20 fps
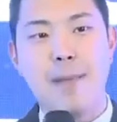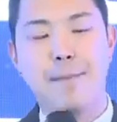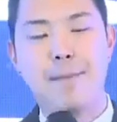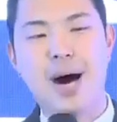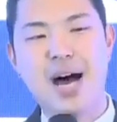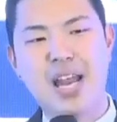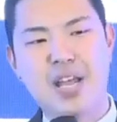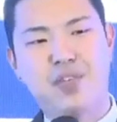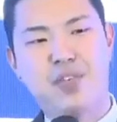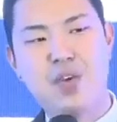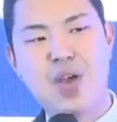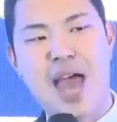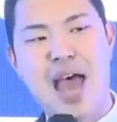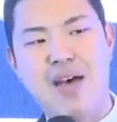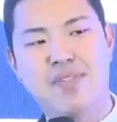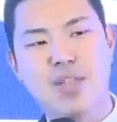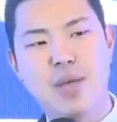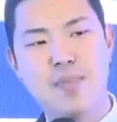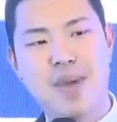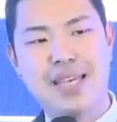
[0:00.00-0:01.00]
But if you
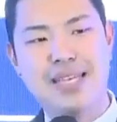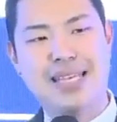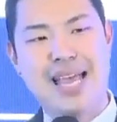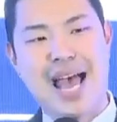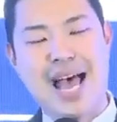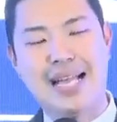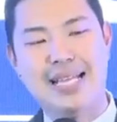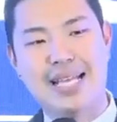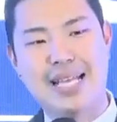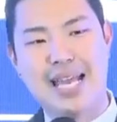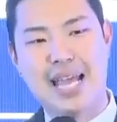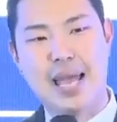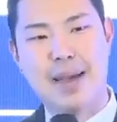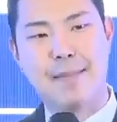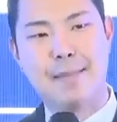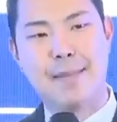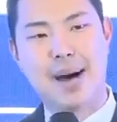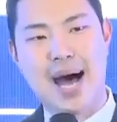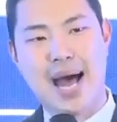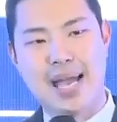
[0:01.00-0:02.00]
have the mentality
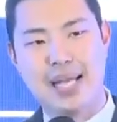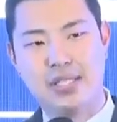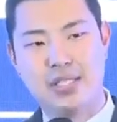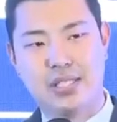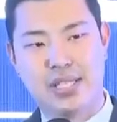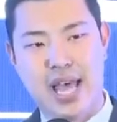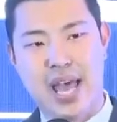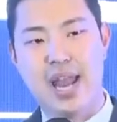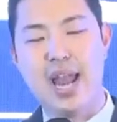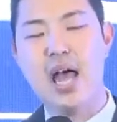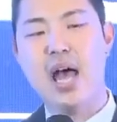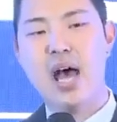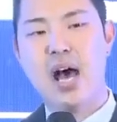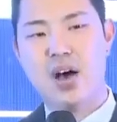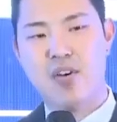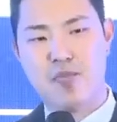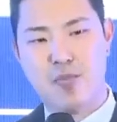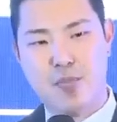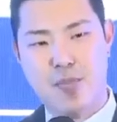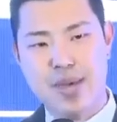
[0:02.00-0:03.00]
and mindset
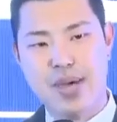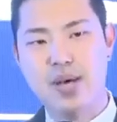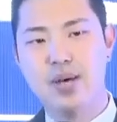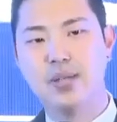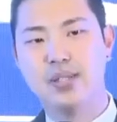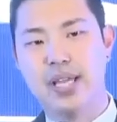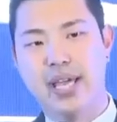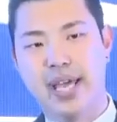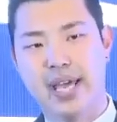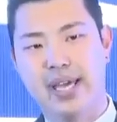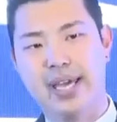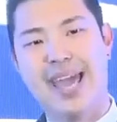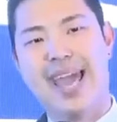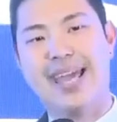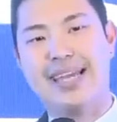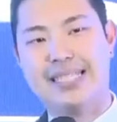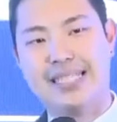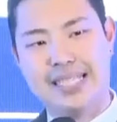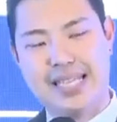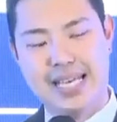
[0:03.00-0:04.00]
of building
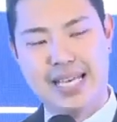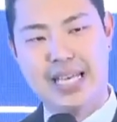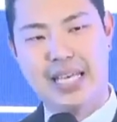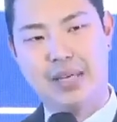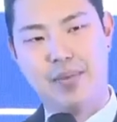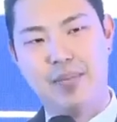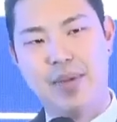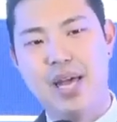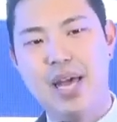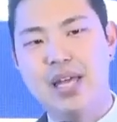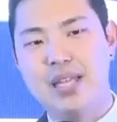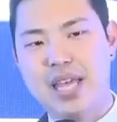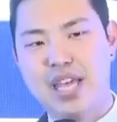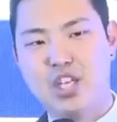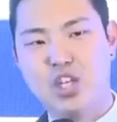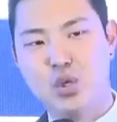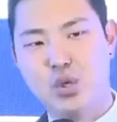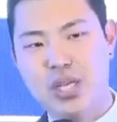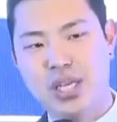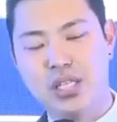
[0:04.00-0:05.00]
a team,
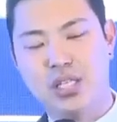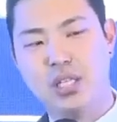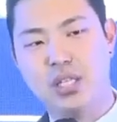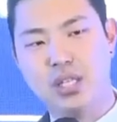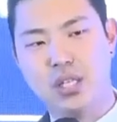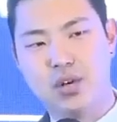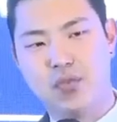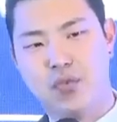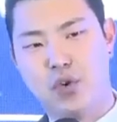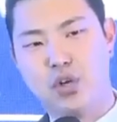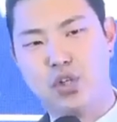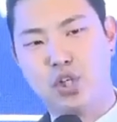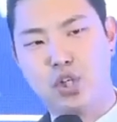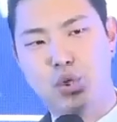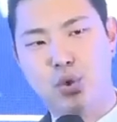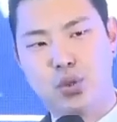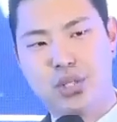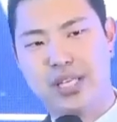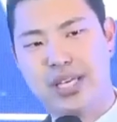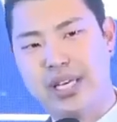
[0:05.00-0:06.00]
then you need to look for
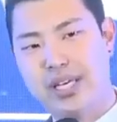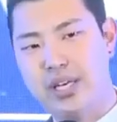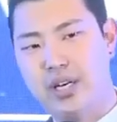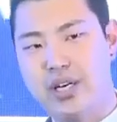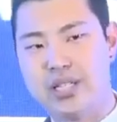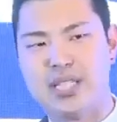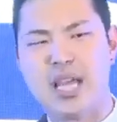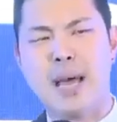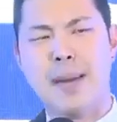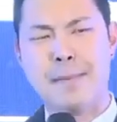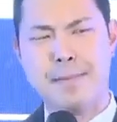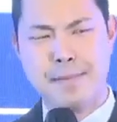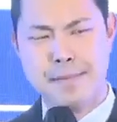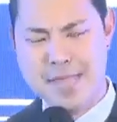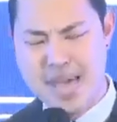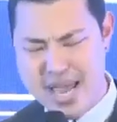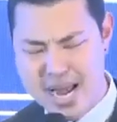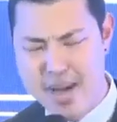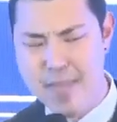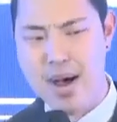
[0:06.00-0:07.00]
two leaders
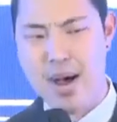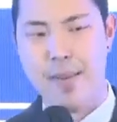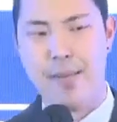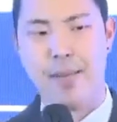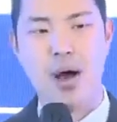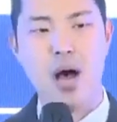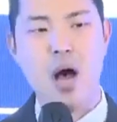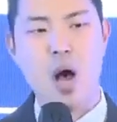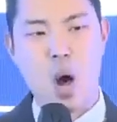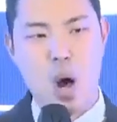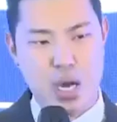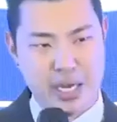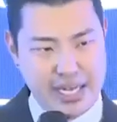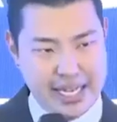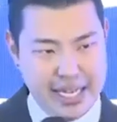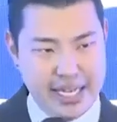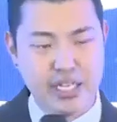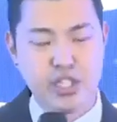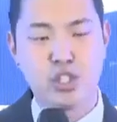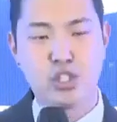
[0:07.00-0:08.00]
minimum on
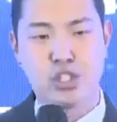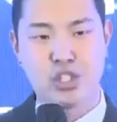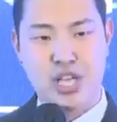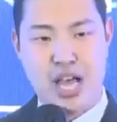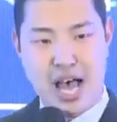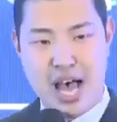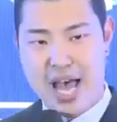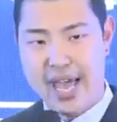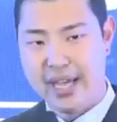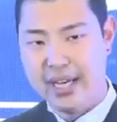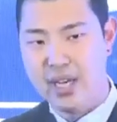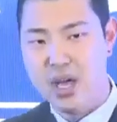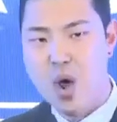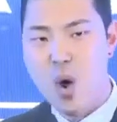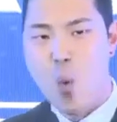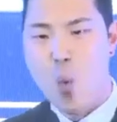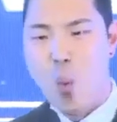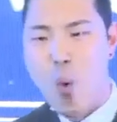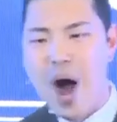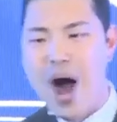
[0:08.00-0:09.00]
each side
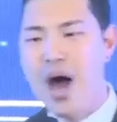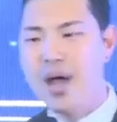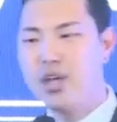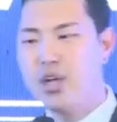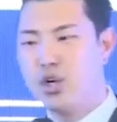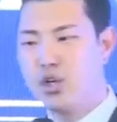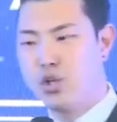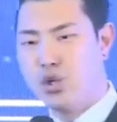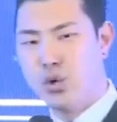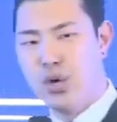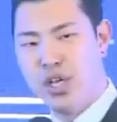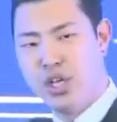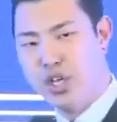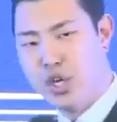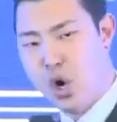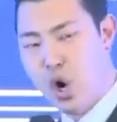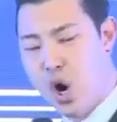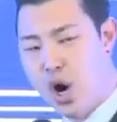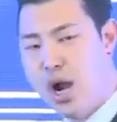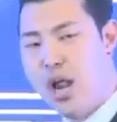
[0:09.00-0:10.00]
while you're doing
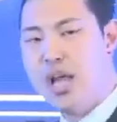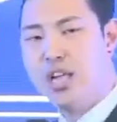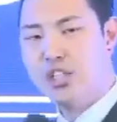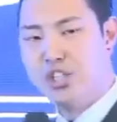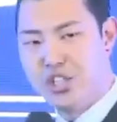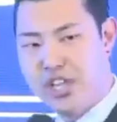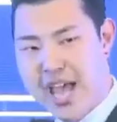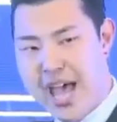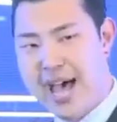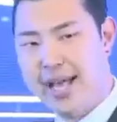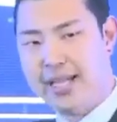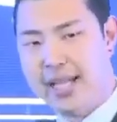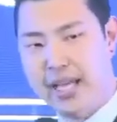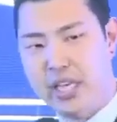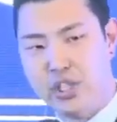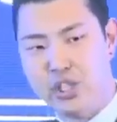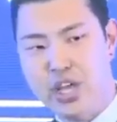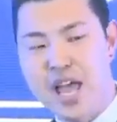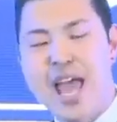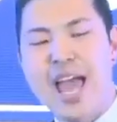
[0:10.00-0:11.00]
your
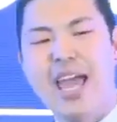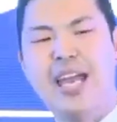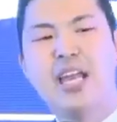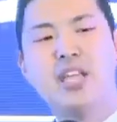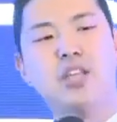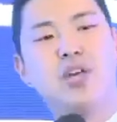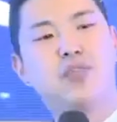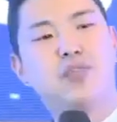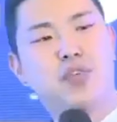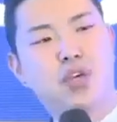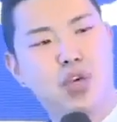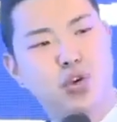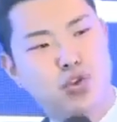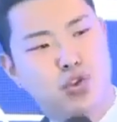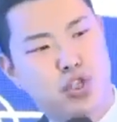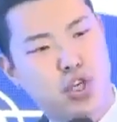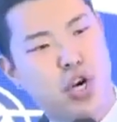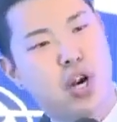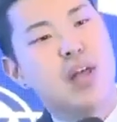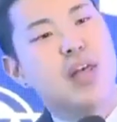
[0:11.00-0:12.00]
challenge. And in the
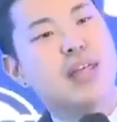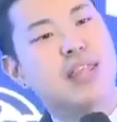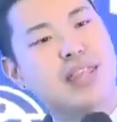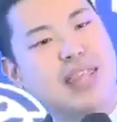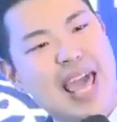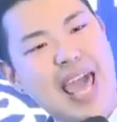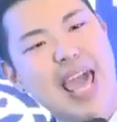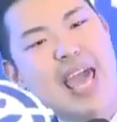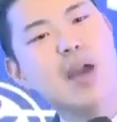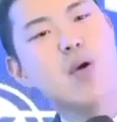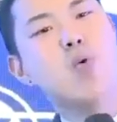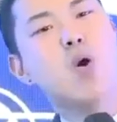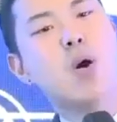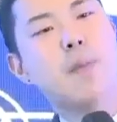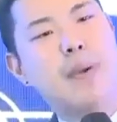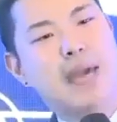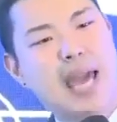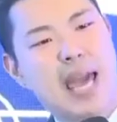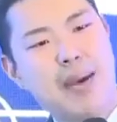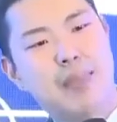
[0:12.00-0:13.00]
future, they will
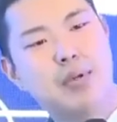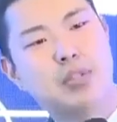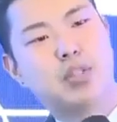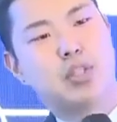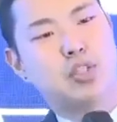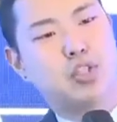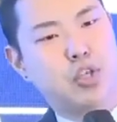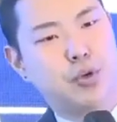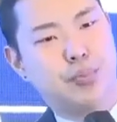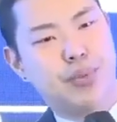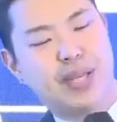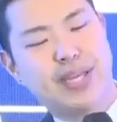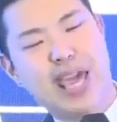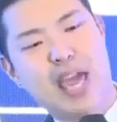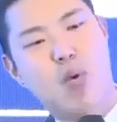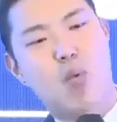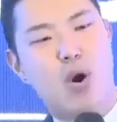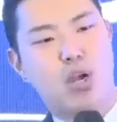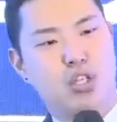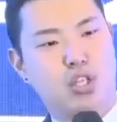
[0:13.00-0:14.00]
be able to
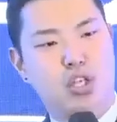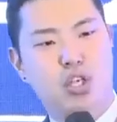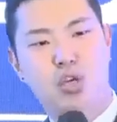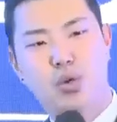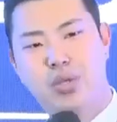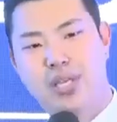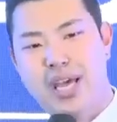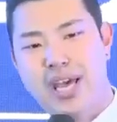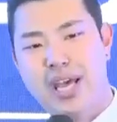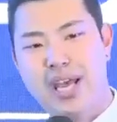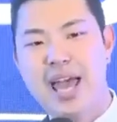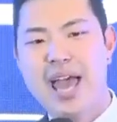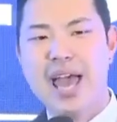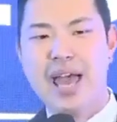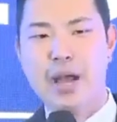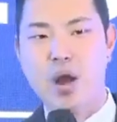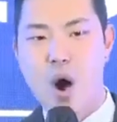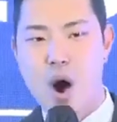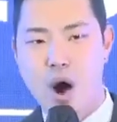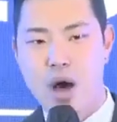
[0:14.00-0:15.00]
duplicate what you did,
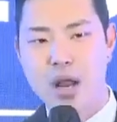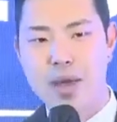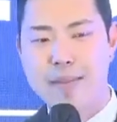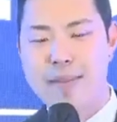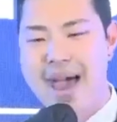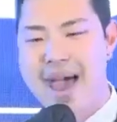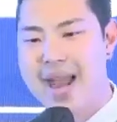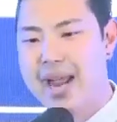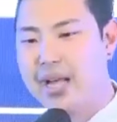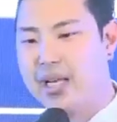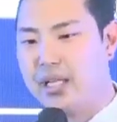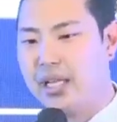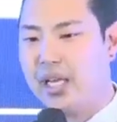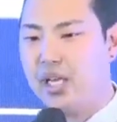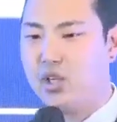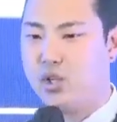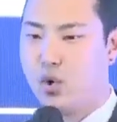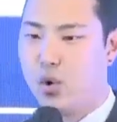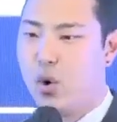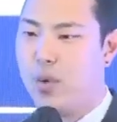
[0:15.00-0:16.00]
and automatically
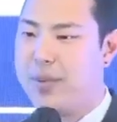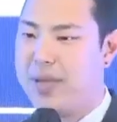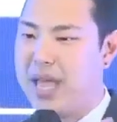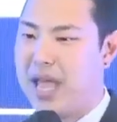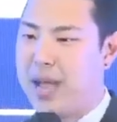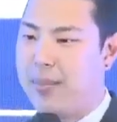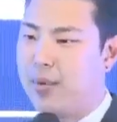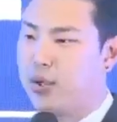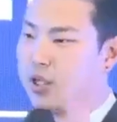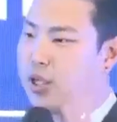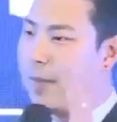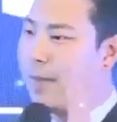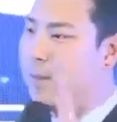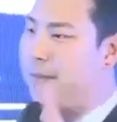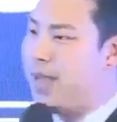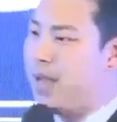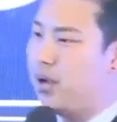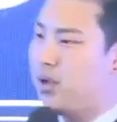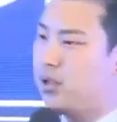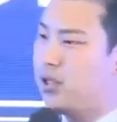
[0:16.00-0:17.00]
you will be able to
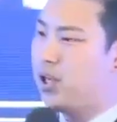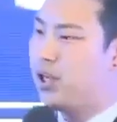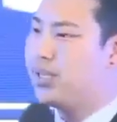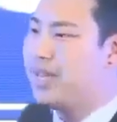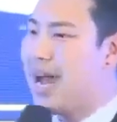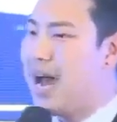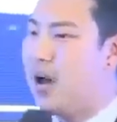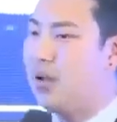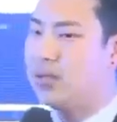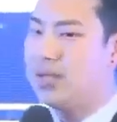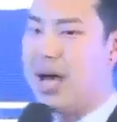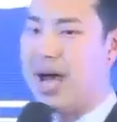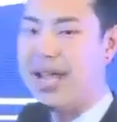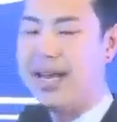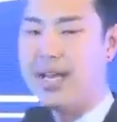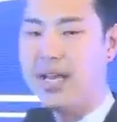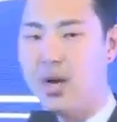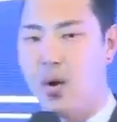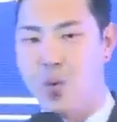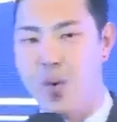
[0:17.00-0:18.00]
build your
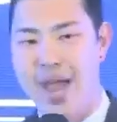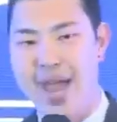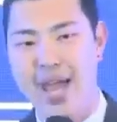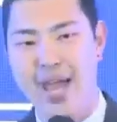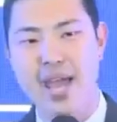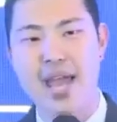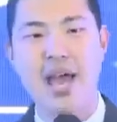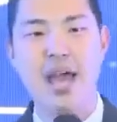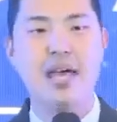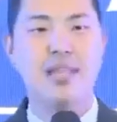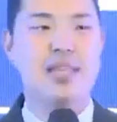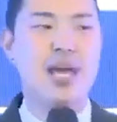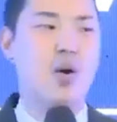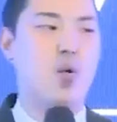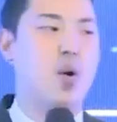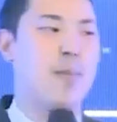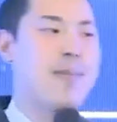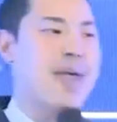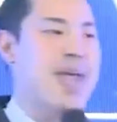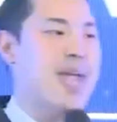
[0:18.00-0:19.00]
downline in a way that
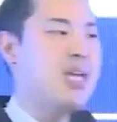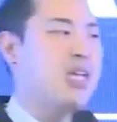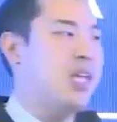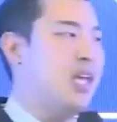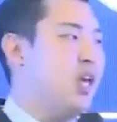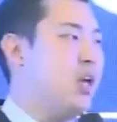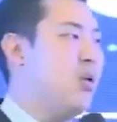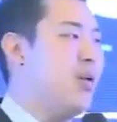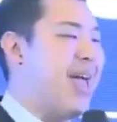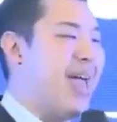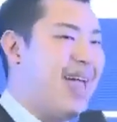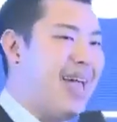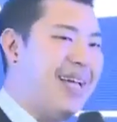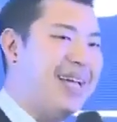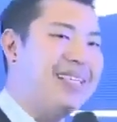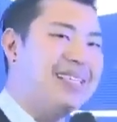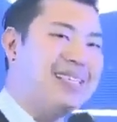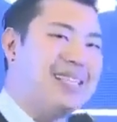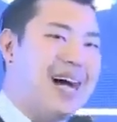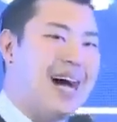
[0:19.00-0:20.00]
will make you
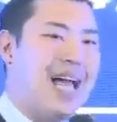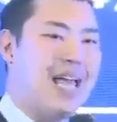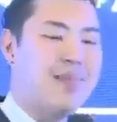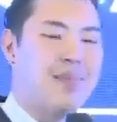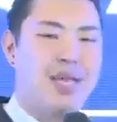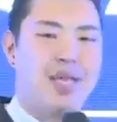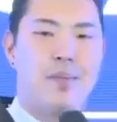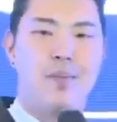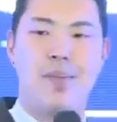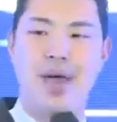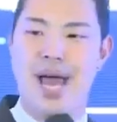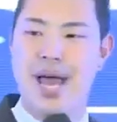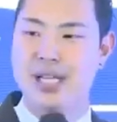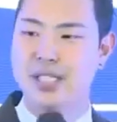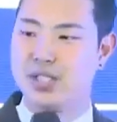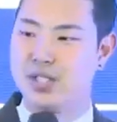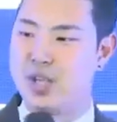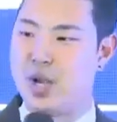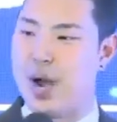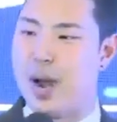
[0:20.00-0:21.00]
a diamond
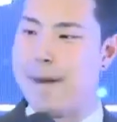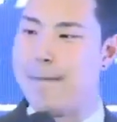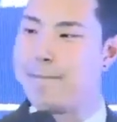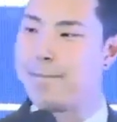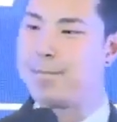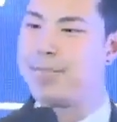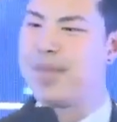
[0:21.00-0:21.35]
master.